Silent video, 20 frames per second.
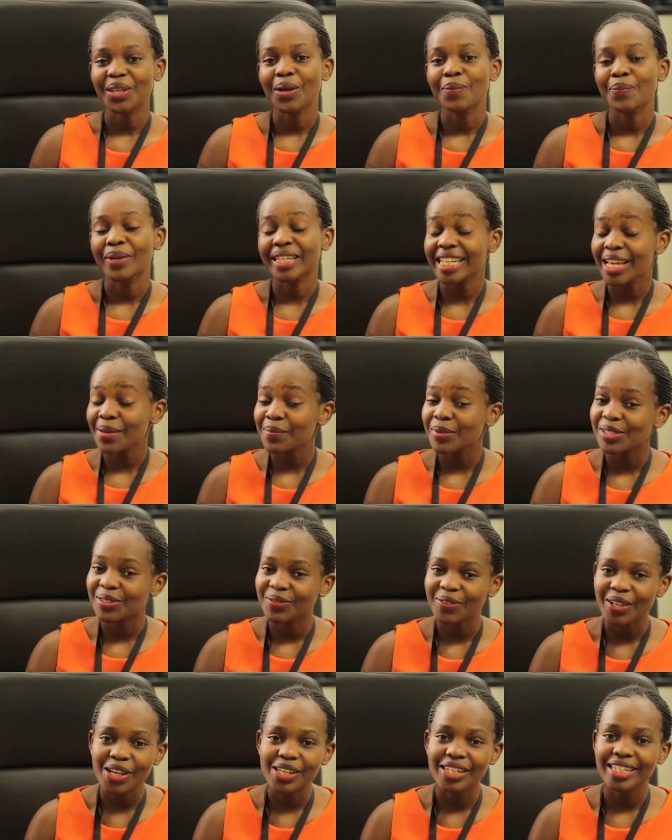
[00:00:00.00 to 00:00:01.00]
my name is
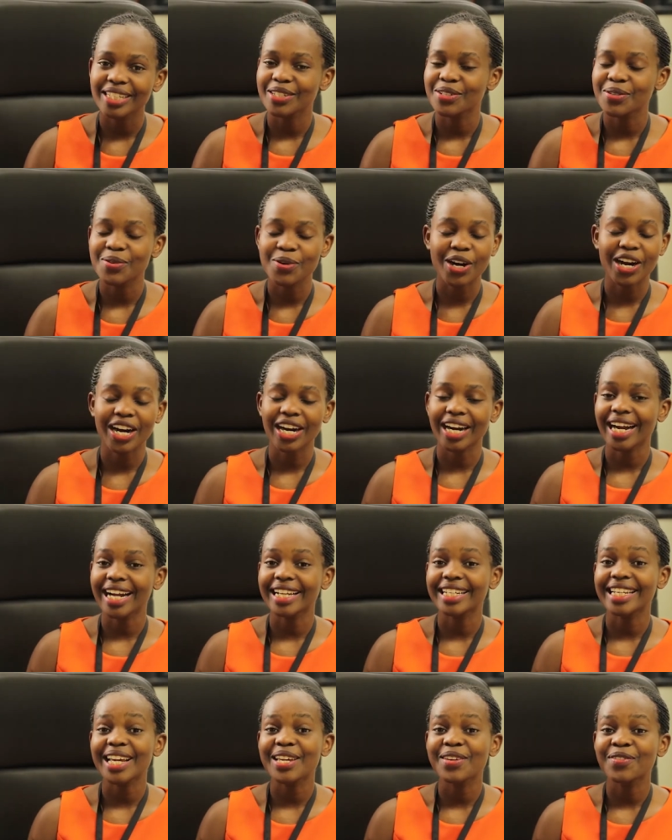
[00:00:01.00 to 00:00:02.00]
Viola Nuwaha
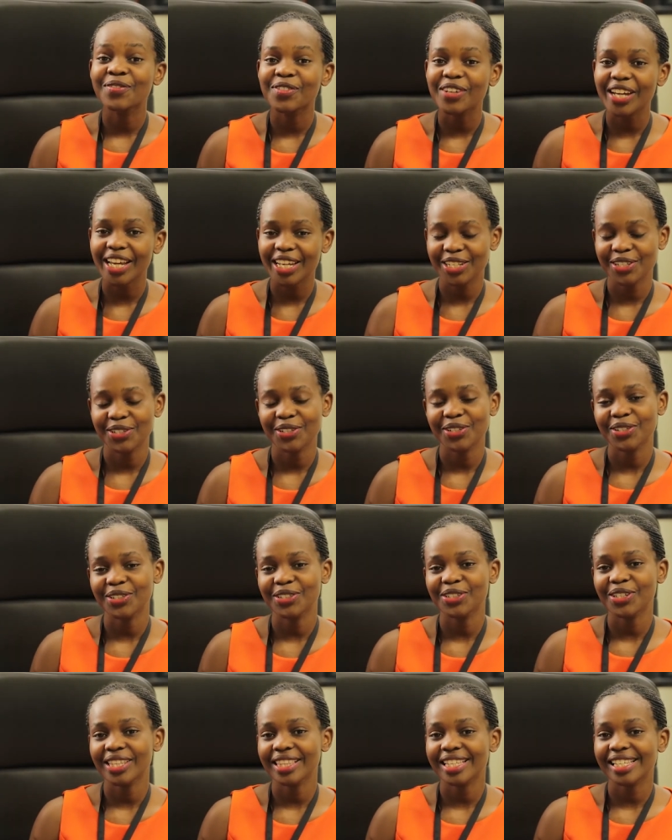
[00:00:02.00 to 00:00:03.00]
and i invite you to
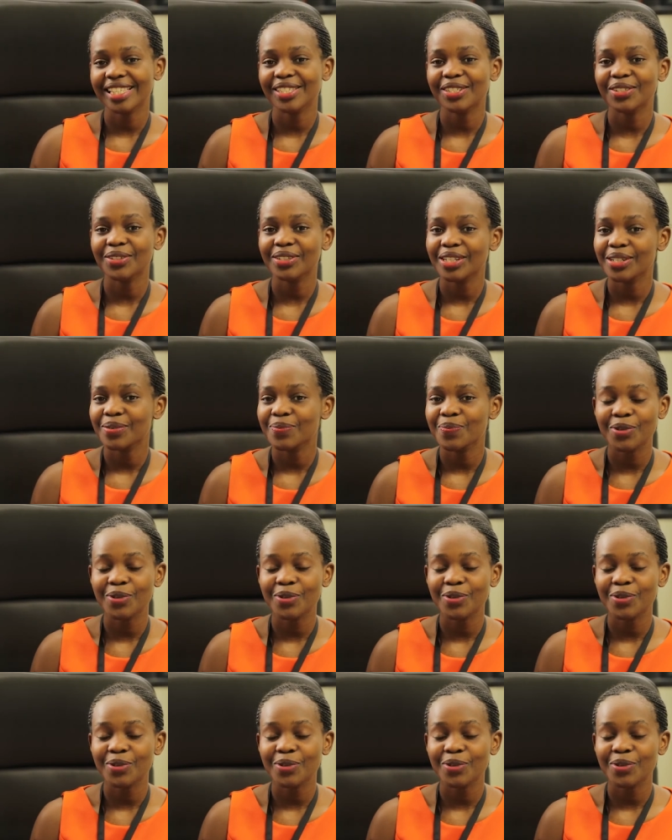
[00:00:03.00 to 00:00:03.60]
join the student